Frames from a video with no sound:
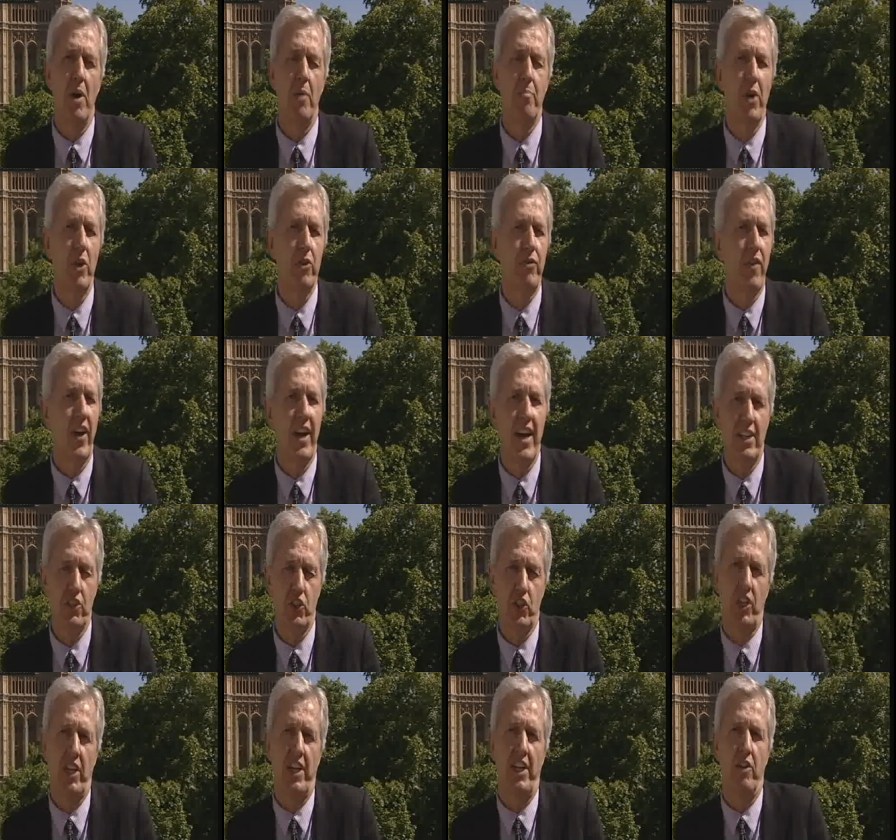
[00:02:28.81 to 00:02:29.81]
both
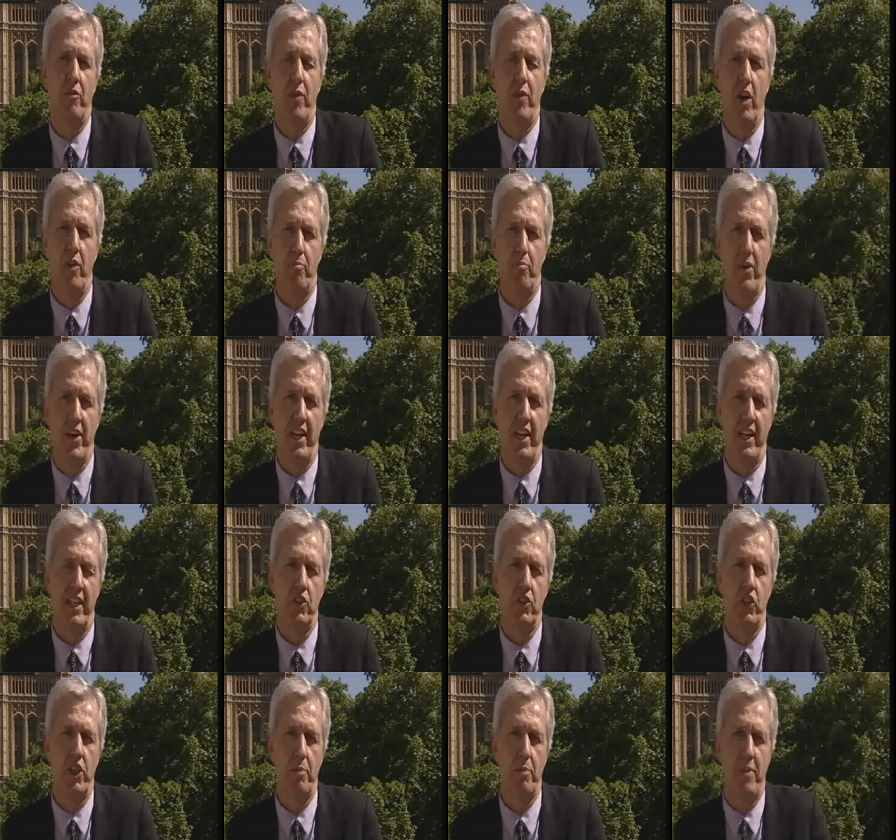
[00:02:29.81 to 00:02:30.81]
financially of
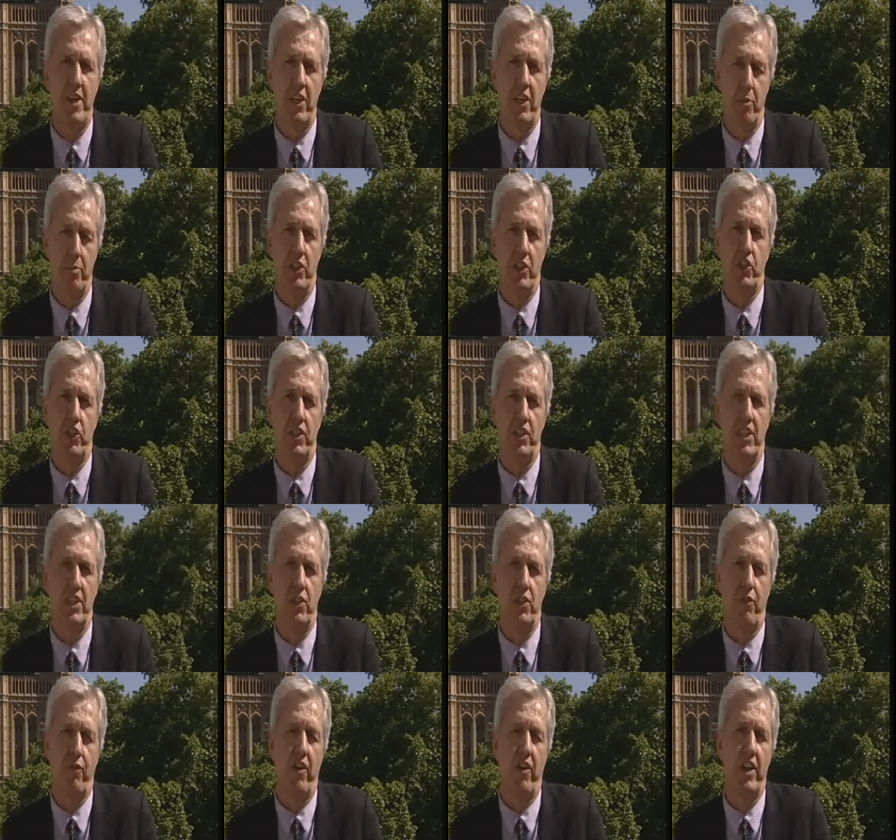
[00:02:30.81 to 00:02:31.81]
bringing GP commissioners
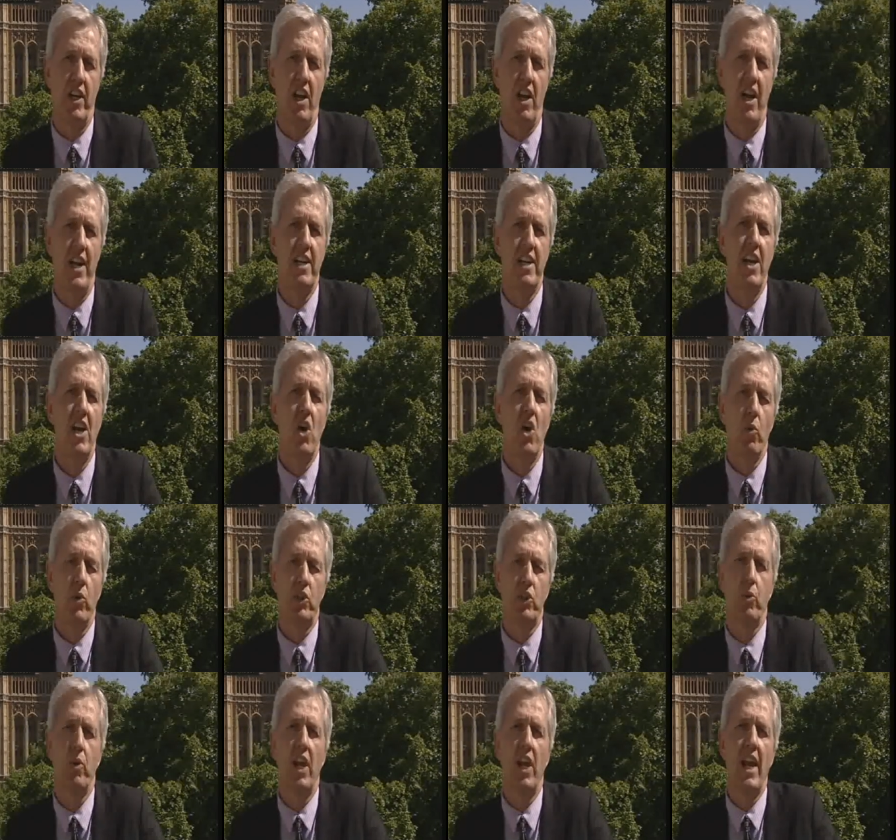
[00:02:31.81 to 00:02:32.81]
into the front line,
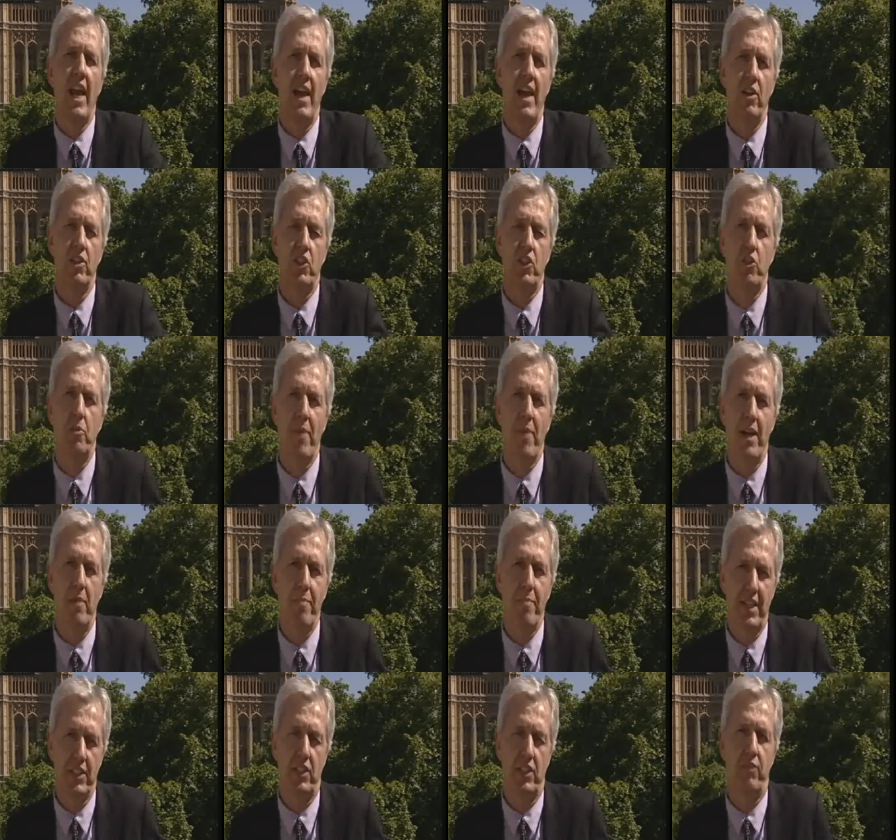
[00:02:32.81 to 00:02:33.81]
which will allow us to make
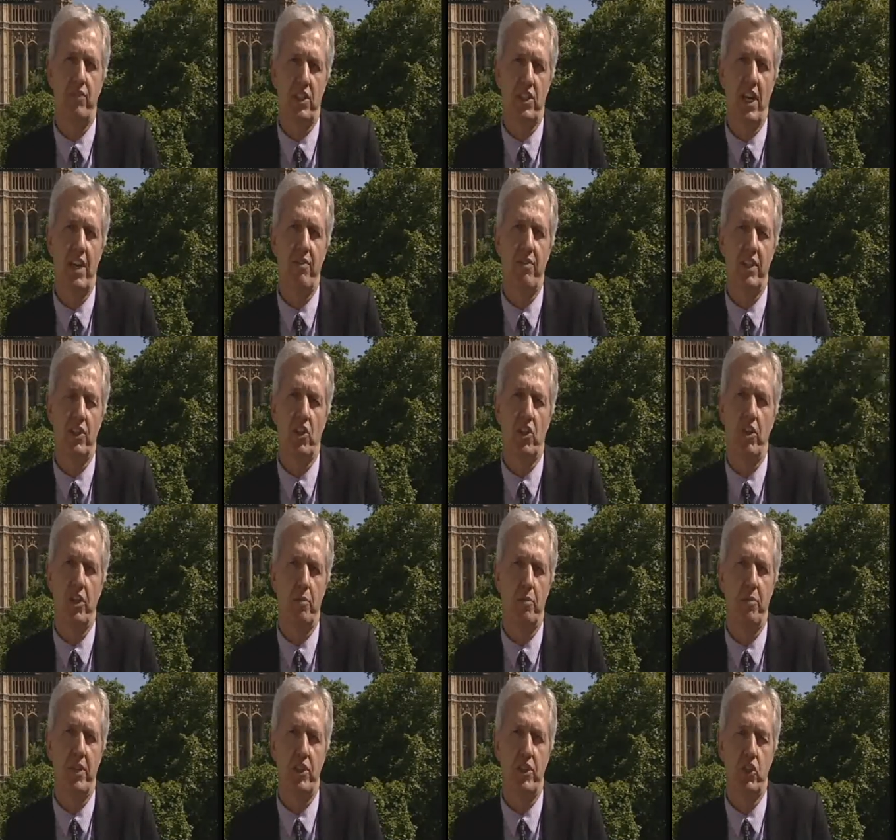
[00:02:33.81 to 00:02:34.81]
massive savings on
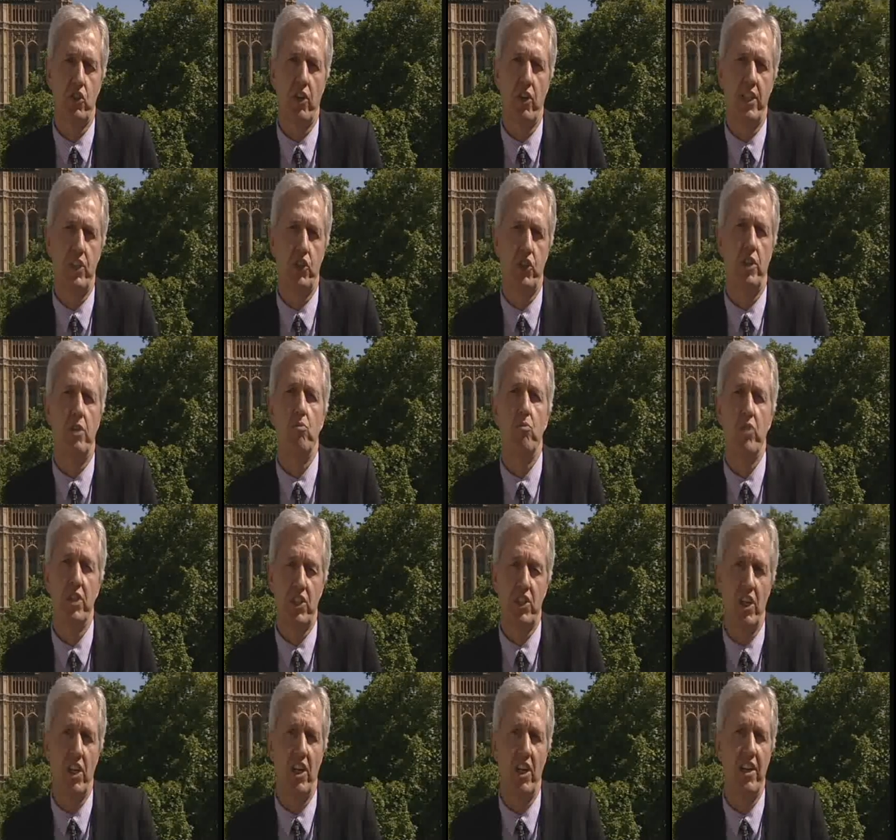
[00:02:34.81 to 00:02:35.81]
administration and
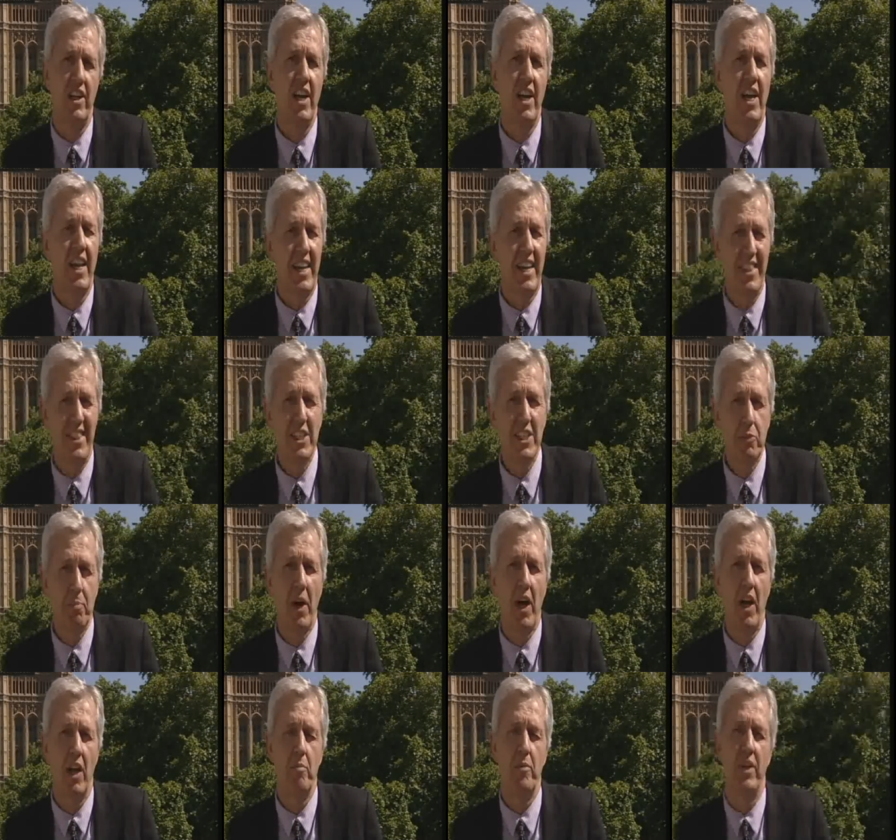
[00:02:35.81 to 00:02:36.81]
return, in this
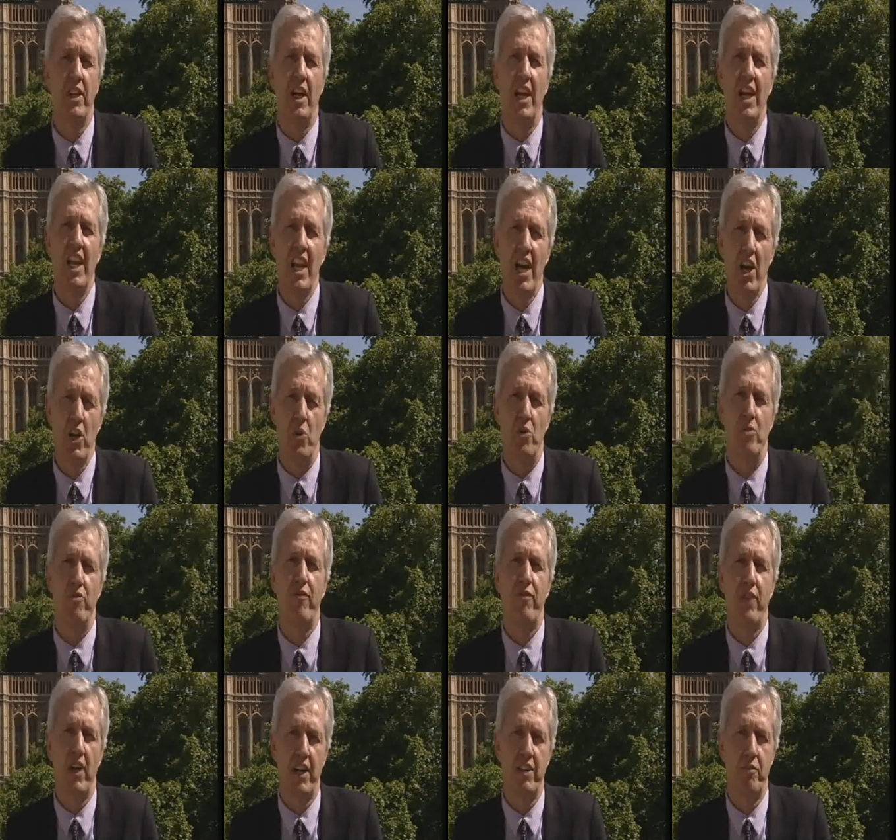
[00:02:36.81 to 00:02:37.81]
Parliament alone,
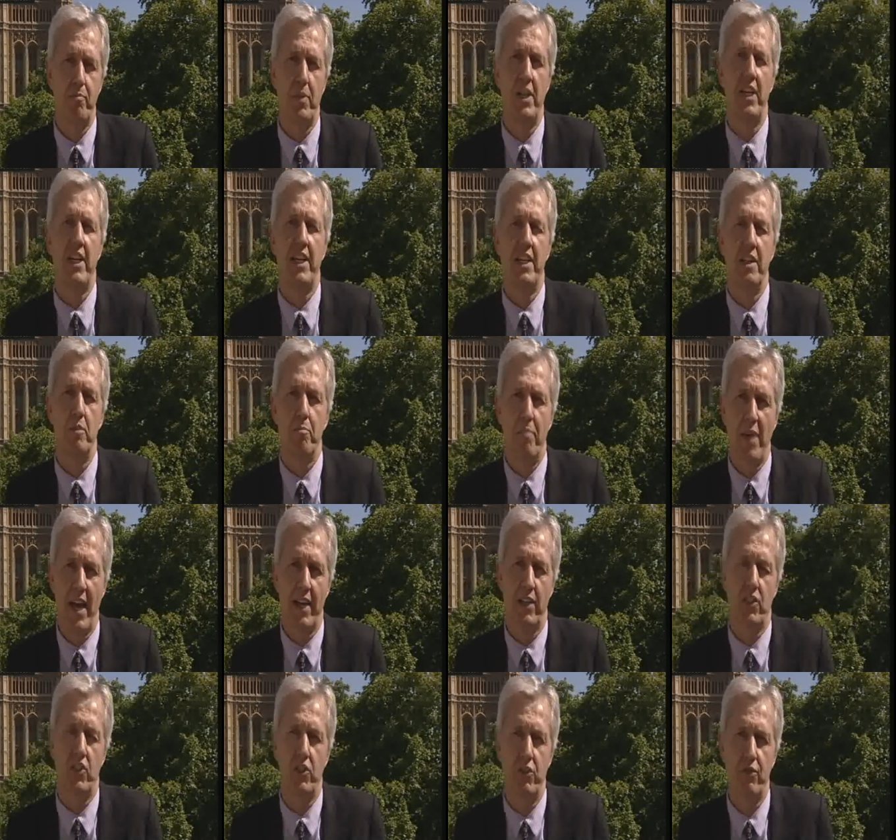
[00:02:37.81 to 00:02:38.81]
£5 billion
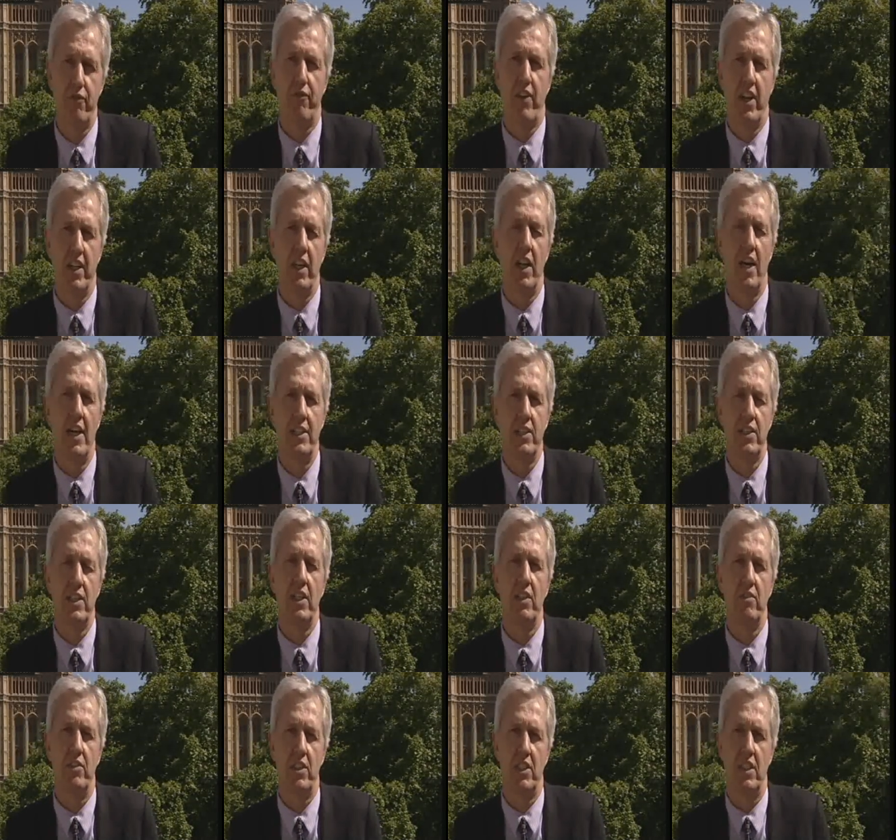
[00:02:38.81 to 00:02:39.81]
back to frontline
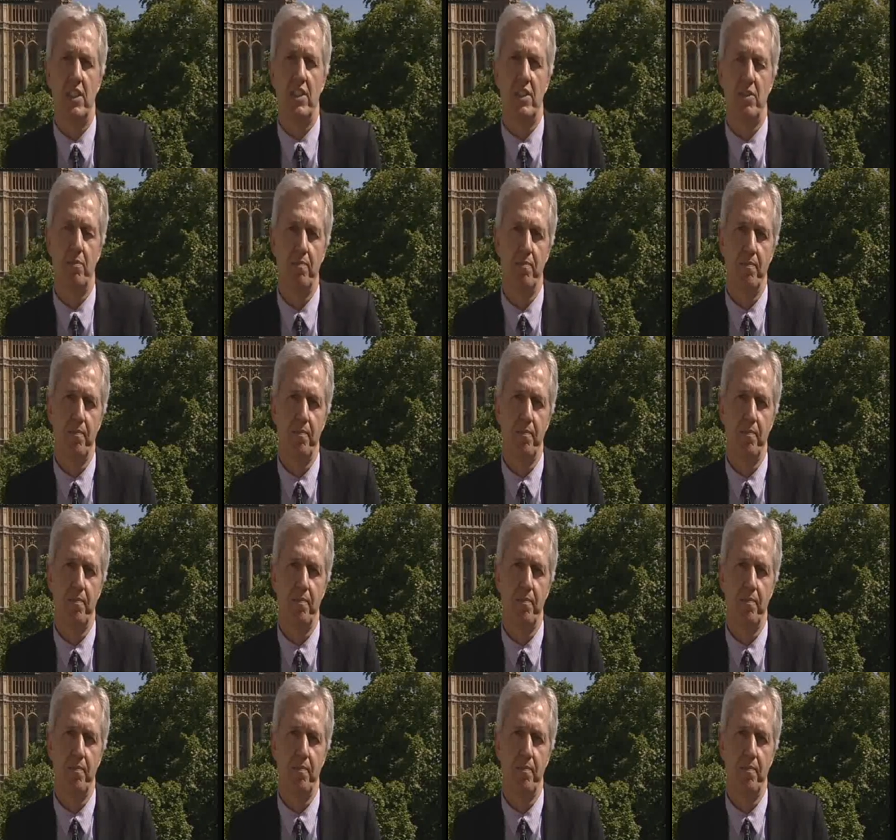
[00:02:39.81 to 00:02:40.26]
services.